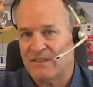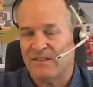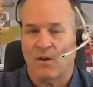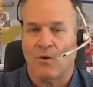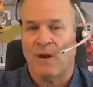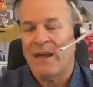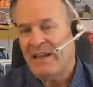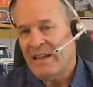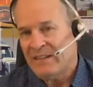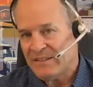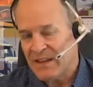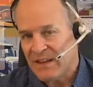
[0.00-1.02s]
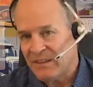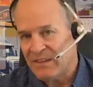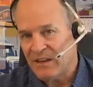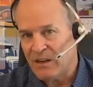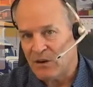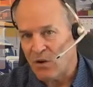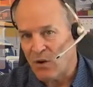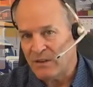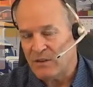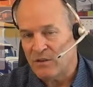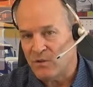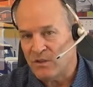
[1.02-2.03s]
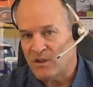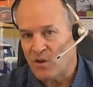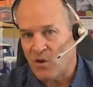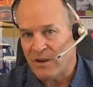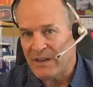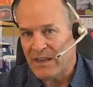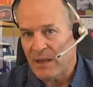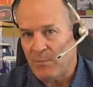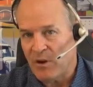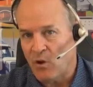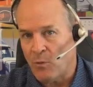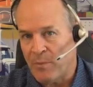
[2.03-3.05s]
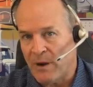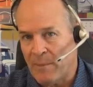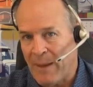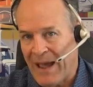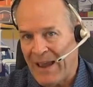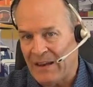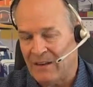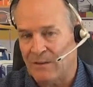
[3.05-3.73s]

So, second thing you're going to do is you're going to keep an open mind.